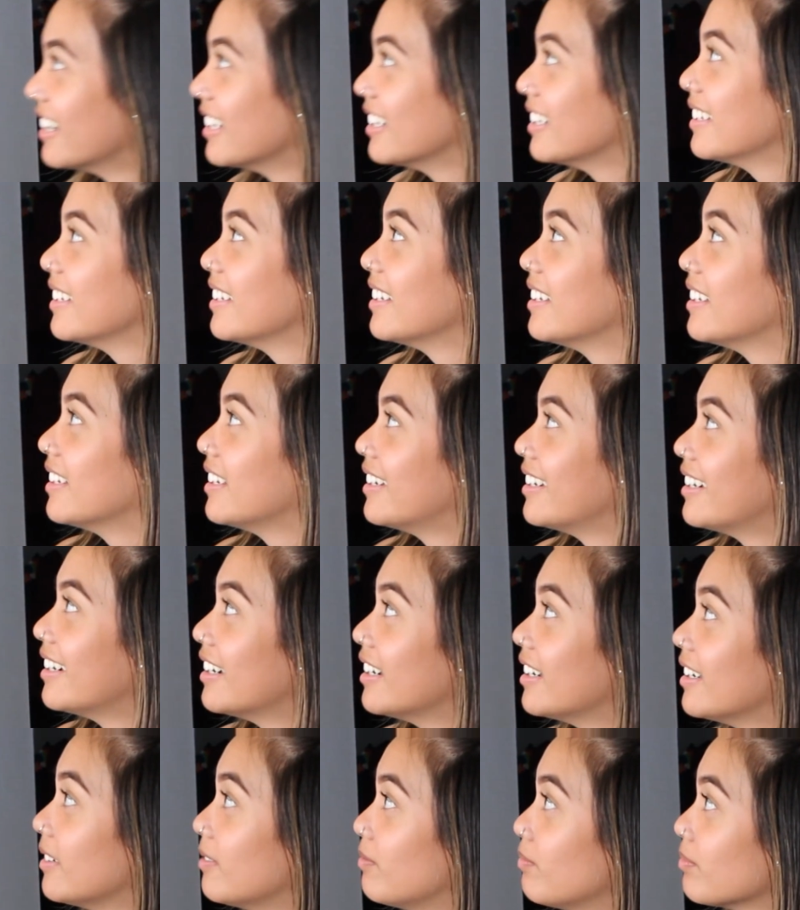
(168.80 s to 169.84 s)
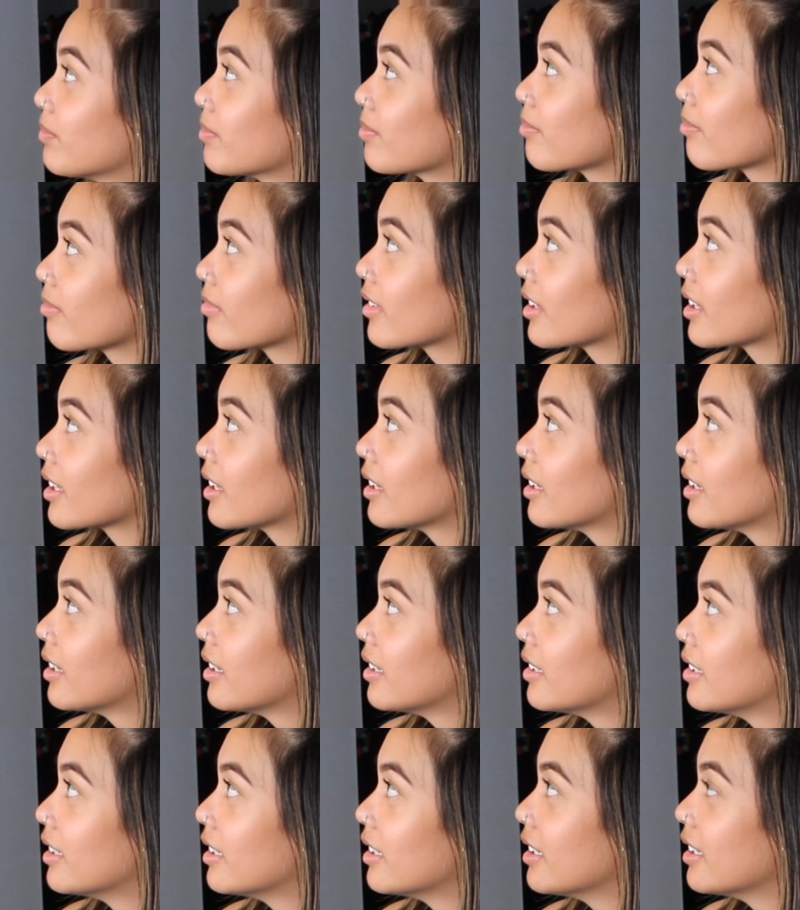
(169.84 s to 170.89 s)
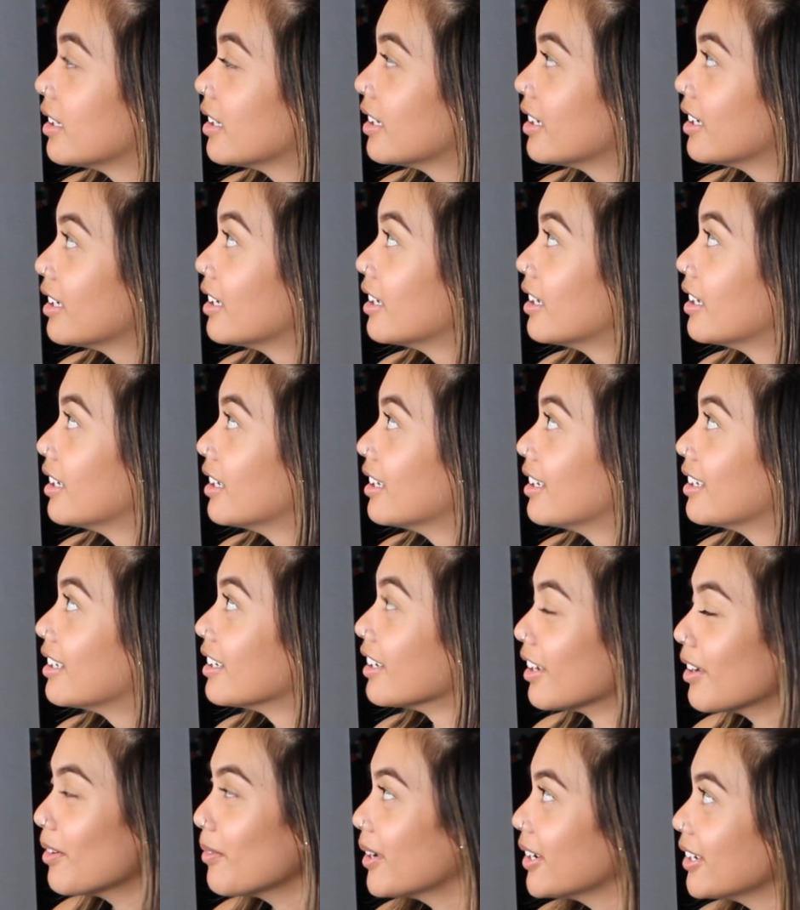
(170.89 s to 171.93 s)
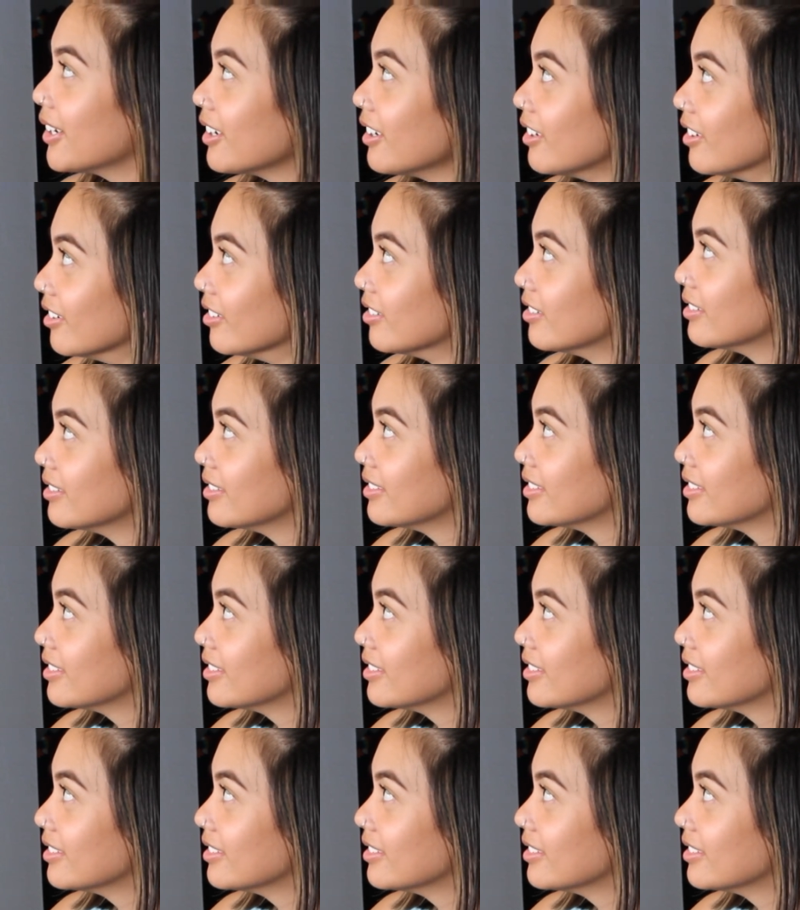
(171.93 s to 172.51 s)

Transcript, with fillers: even eat the whole thing, you just like leave meat on it still. No, I don't.